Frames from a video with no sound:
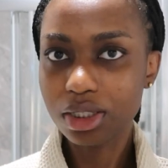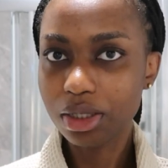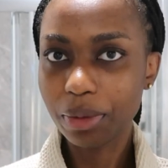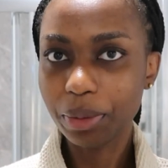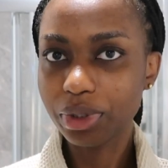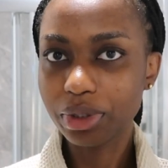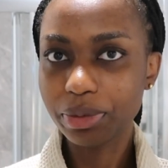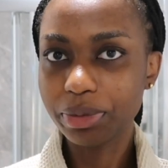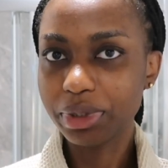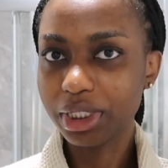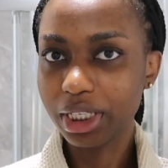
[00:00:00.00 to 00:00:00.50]
it
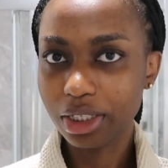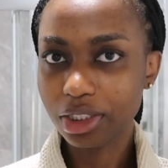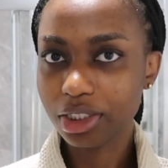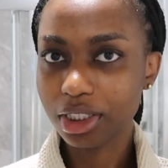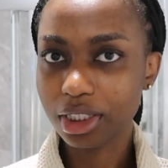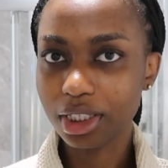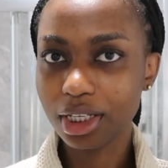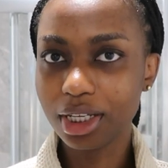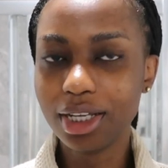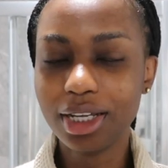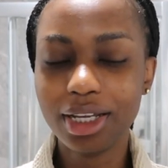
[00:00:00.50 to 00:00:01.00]
supposed to be
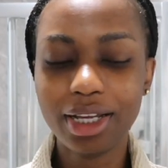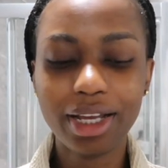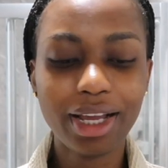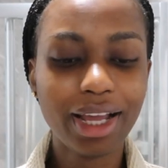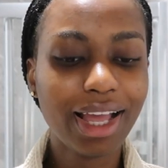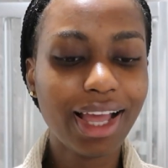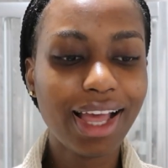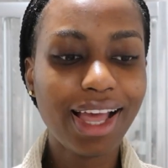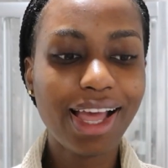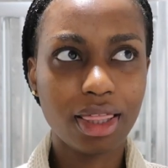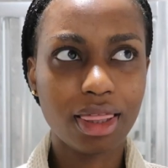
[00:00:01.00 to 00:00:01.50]

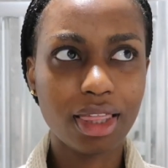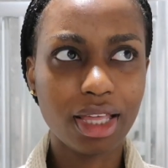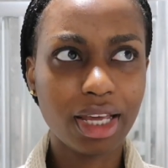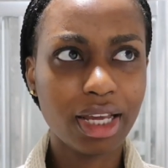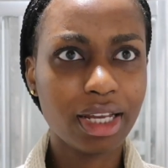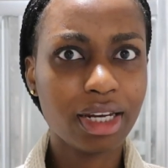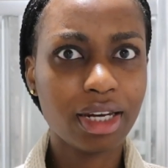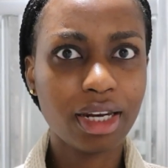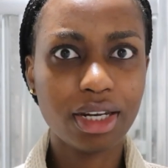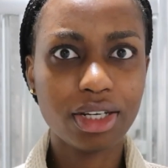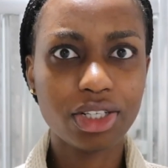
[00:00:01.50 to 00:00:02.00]
dirty?
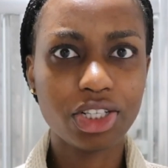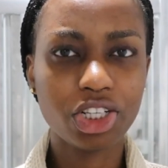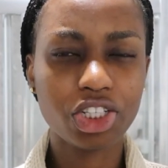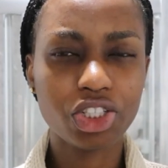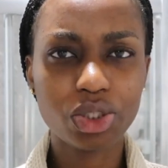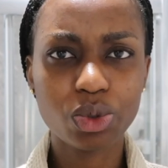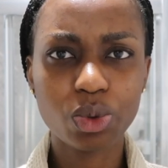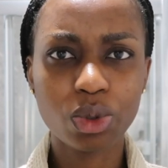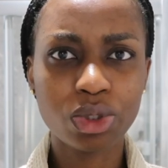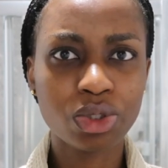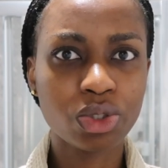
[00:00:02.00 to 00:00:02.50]
Then they
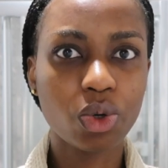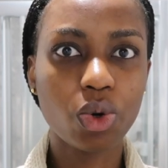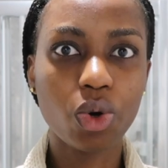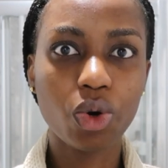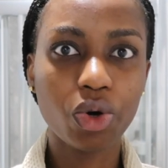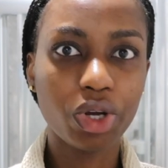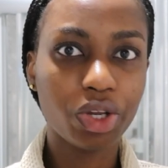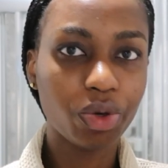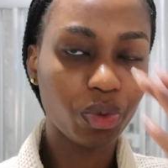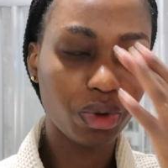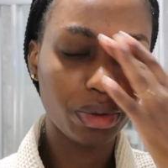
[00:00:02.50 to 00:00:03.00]
just want to
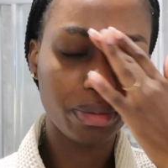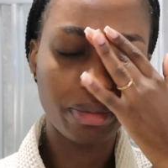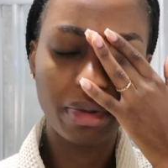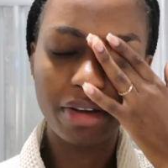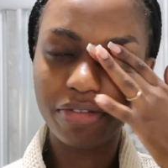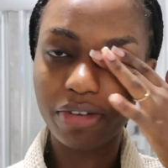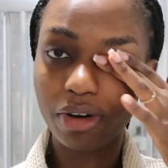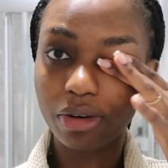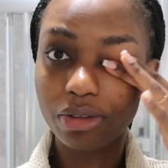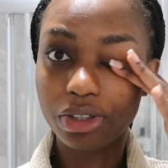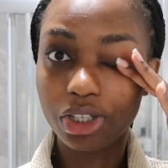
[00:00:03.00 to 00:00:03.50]
go in with my
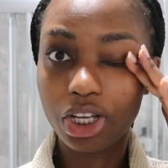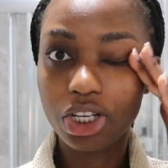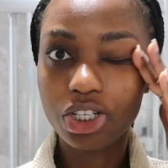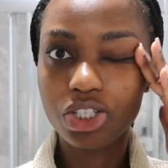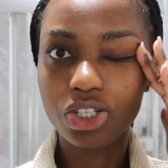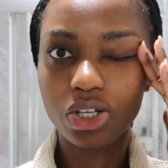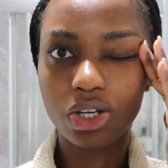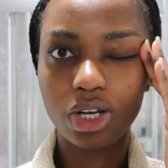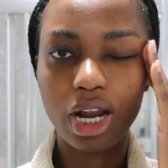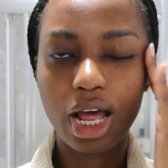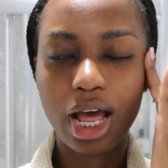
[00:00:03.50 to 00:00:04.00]

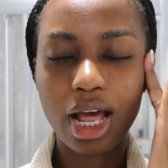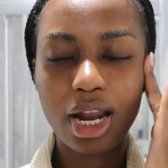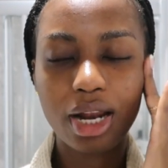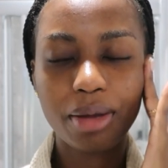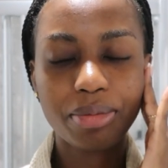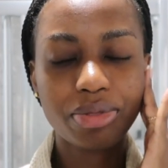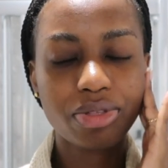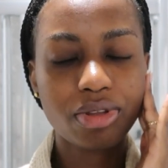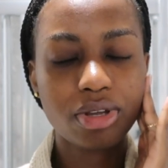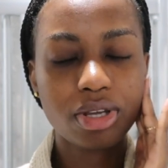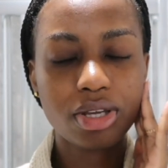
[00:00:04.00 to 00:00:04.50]
foundation, and
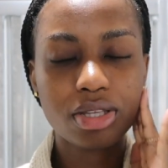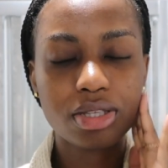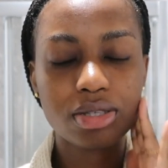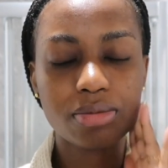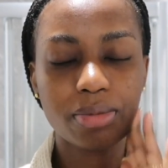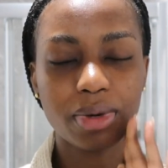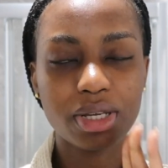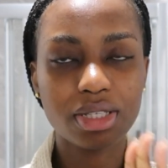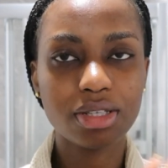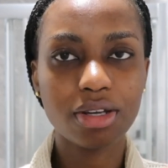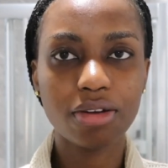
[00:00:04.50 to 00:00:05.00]
I'm thinking to
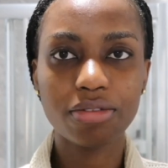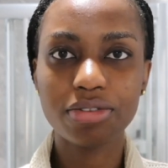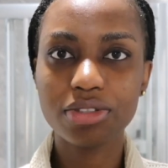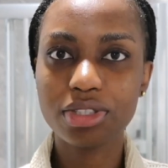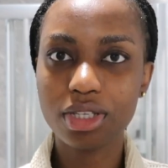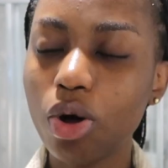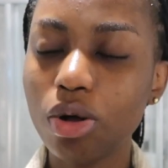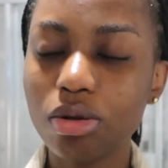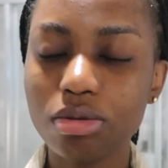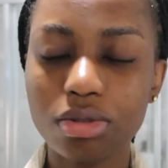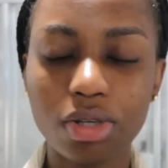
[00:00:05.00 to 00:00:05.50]

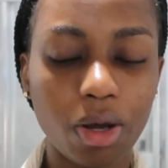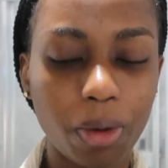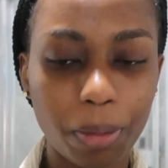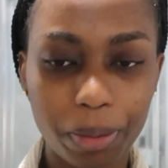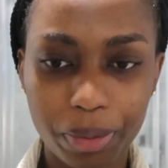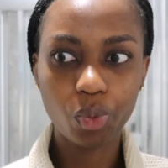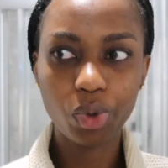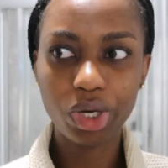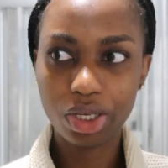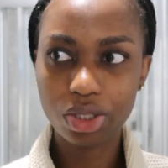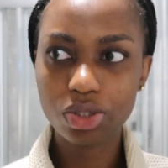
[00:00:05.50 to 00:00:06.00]
myself, hold
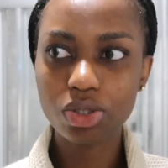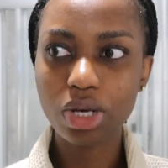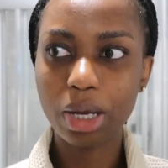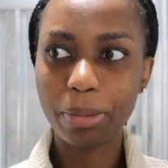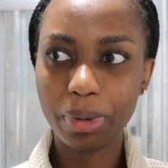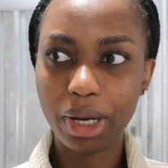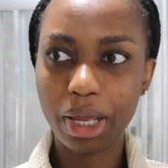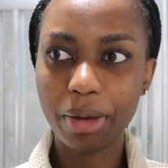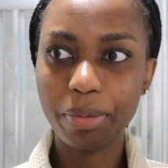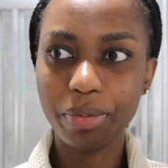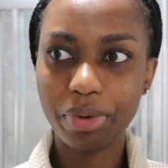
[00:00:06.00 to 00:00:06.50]
up, we need to
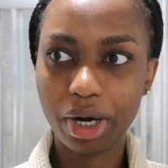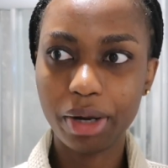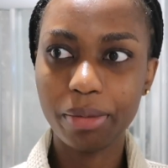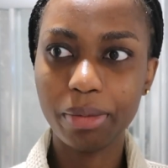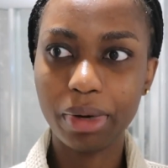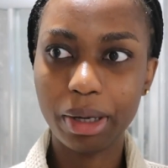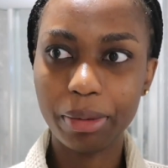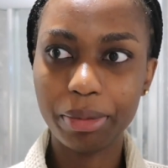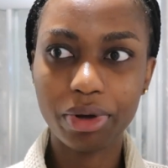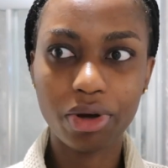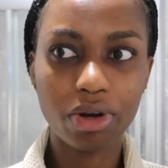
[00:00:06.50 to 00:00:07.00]
apply
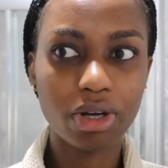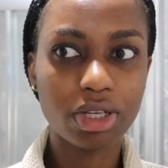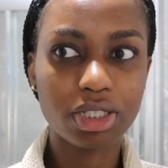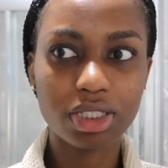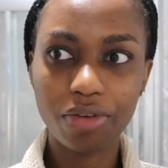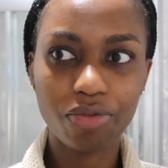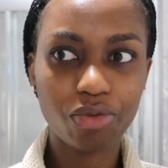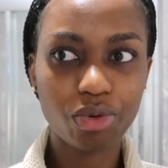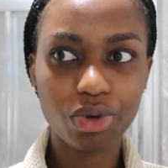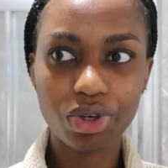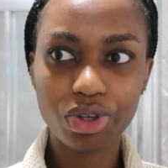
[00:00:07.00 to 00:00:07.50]
primer, because
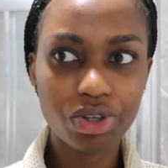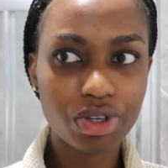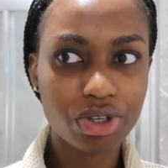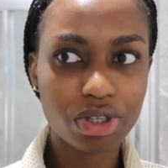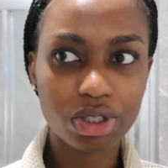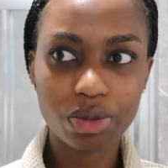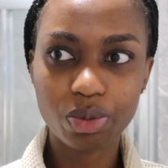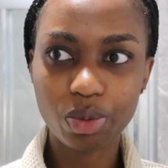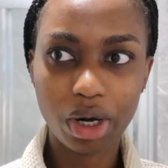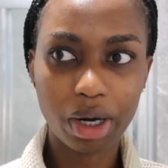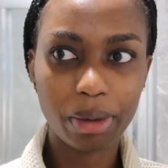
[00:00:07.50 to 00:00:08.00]
if we don't
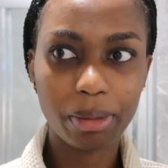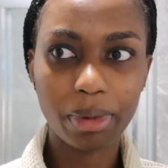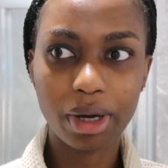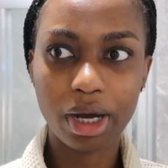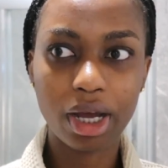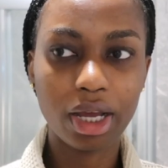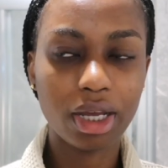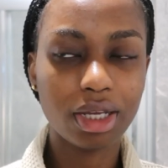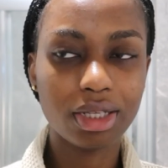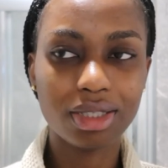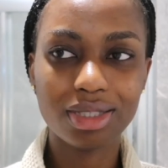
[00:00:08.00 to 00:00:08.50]
use
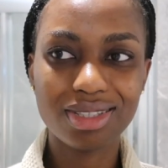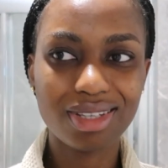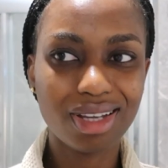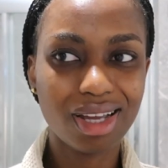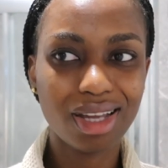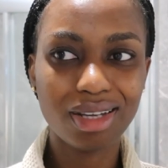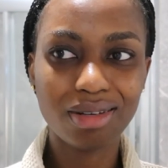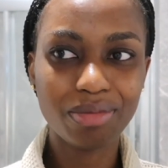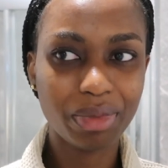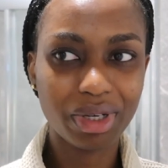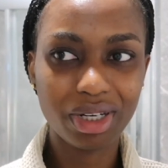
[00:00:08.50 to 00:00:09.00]
primer, in
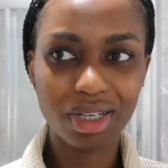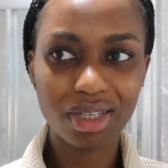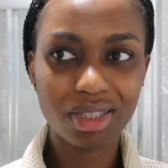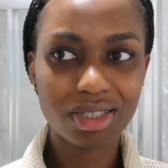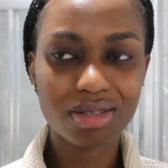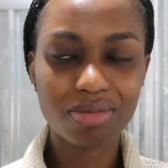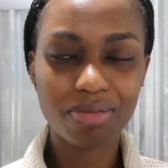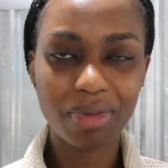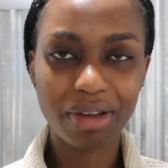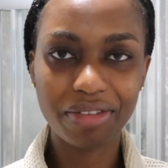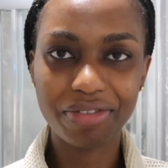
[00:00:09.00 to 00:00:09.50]
10
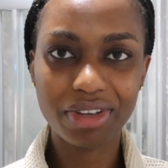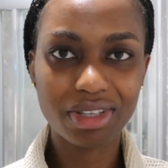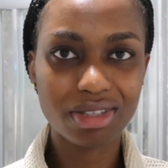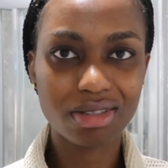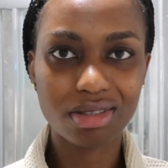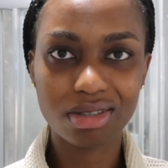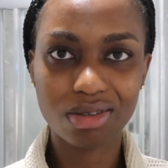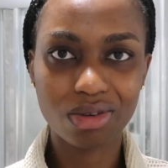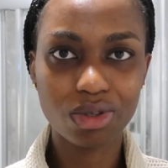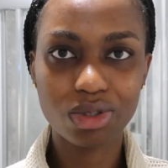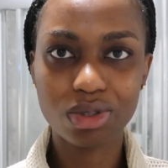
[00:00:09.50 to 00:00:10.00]
minutes my face
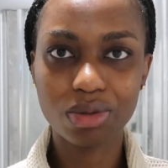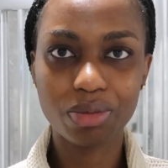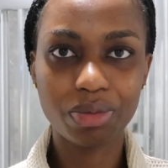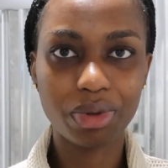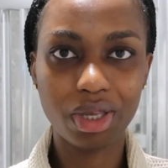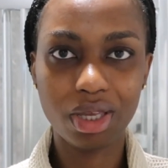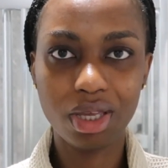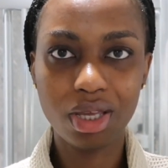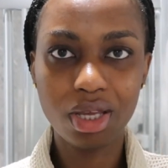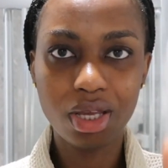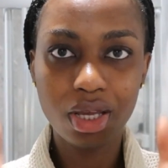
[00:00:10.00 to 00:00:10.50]
is going to
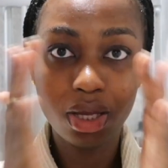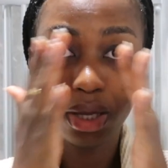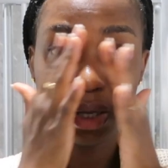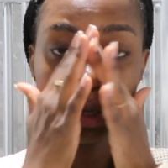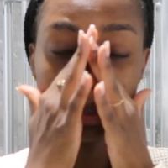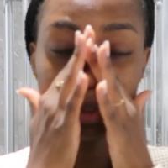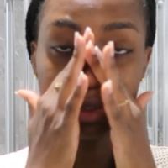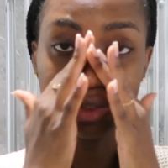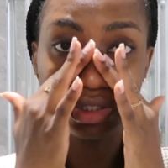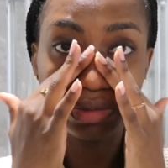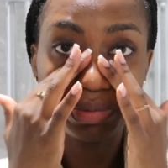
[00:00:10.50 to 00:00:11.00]
be
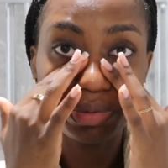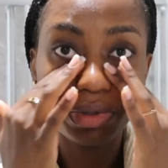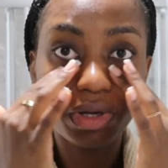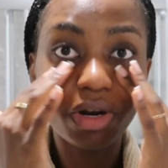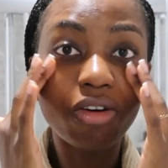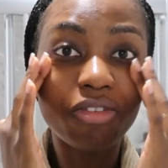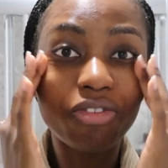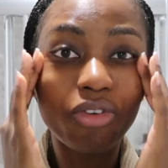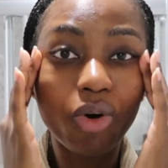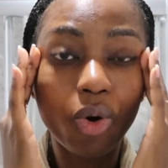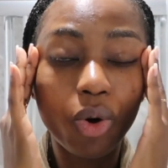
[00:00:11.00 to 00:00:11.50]
dripping
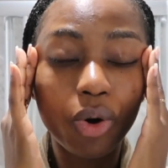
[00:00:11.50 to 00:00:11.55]
of